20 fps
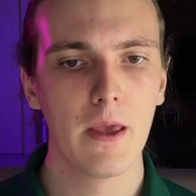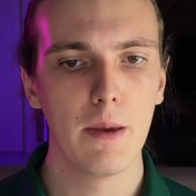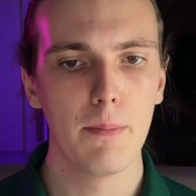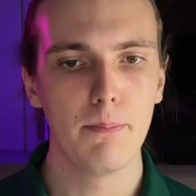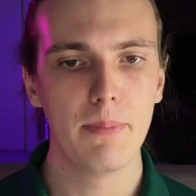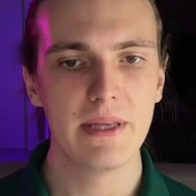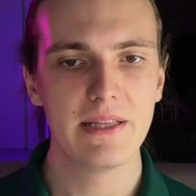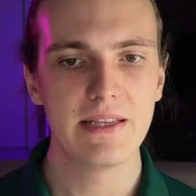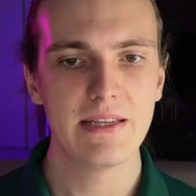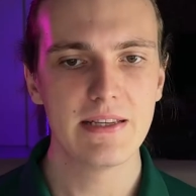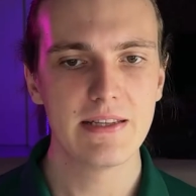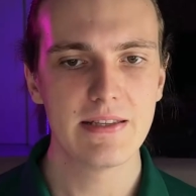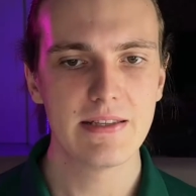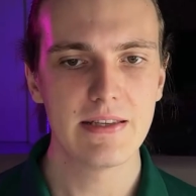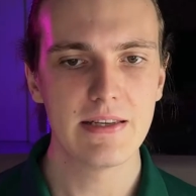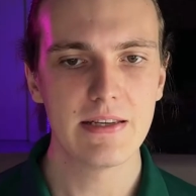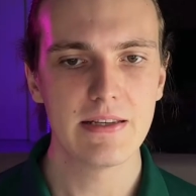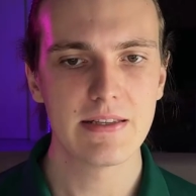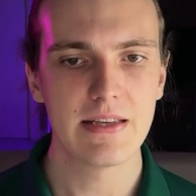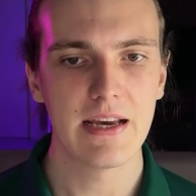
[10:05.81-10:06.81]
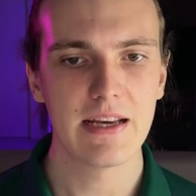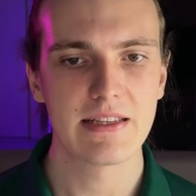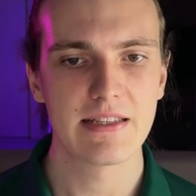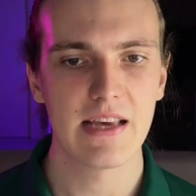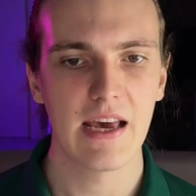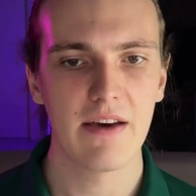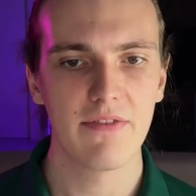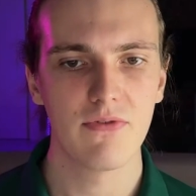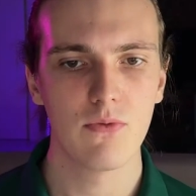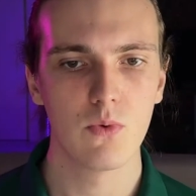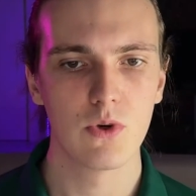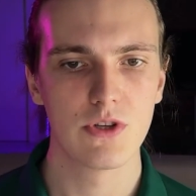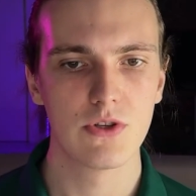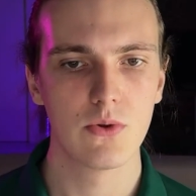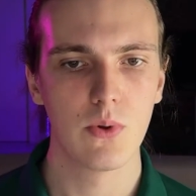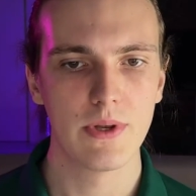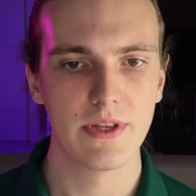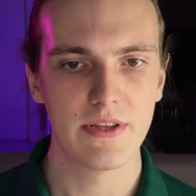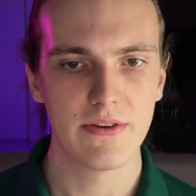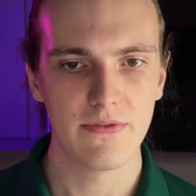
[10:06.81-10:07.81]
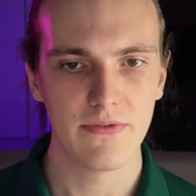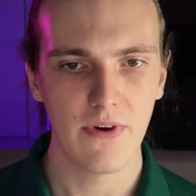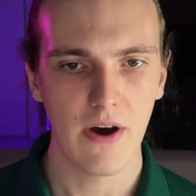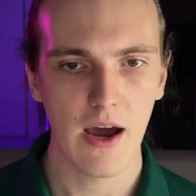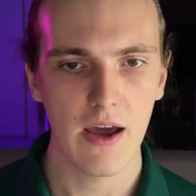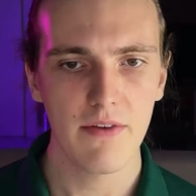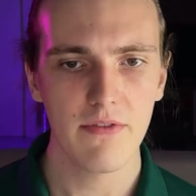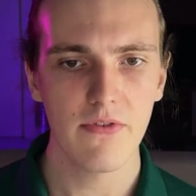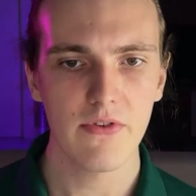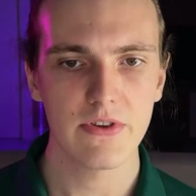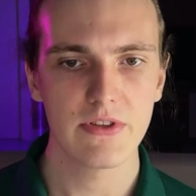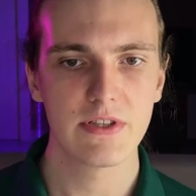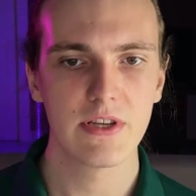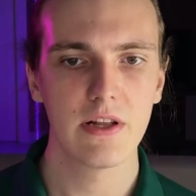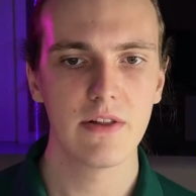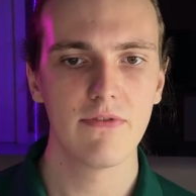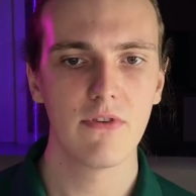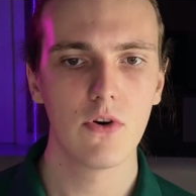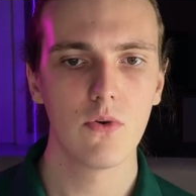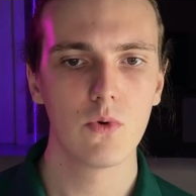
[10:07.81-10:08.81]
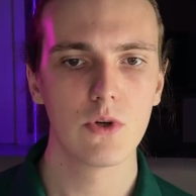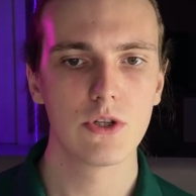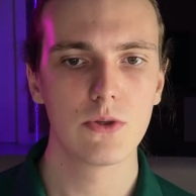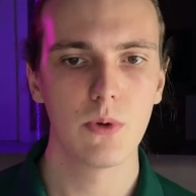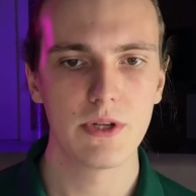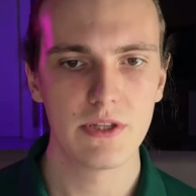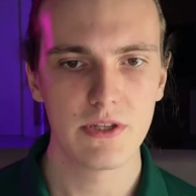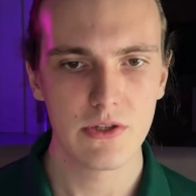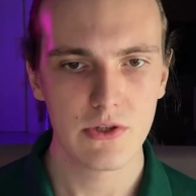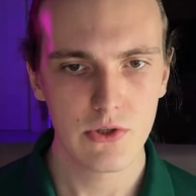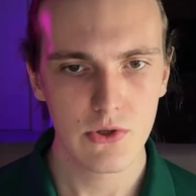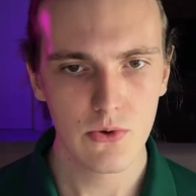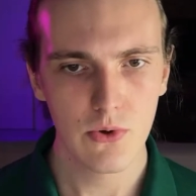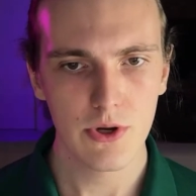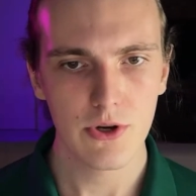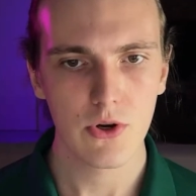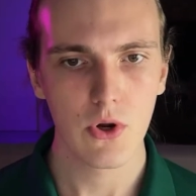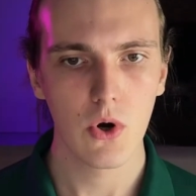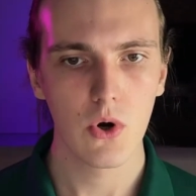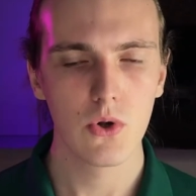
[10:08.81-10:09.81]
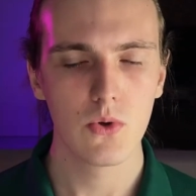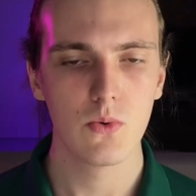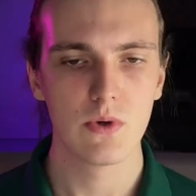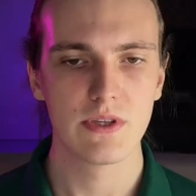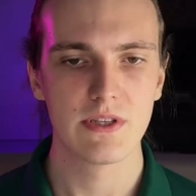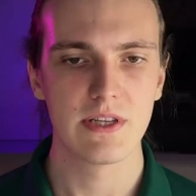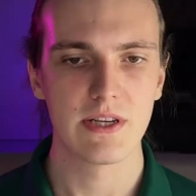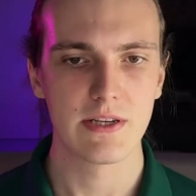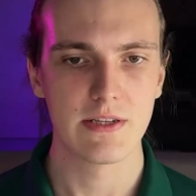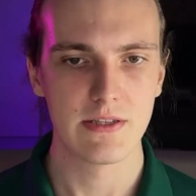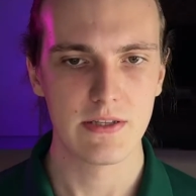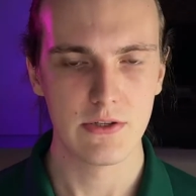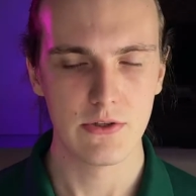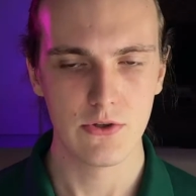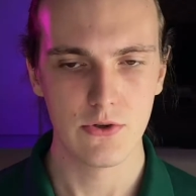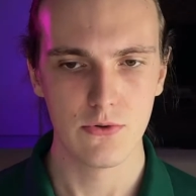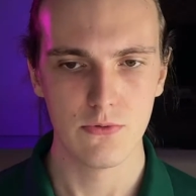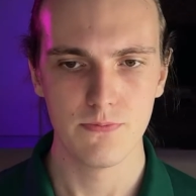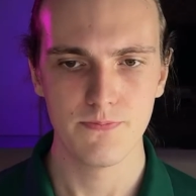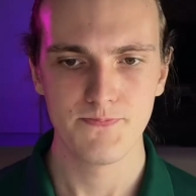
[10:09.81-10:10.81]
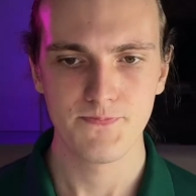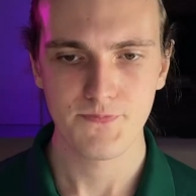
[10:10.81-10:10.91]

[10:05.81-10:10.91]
BTC's SF was 25, silver was 22, and gold was 62.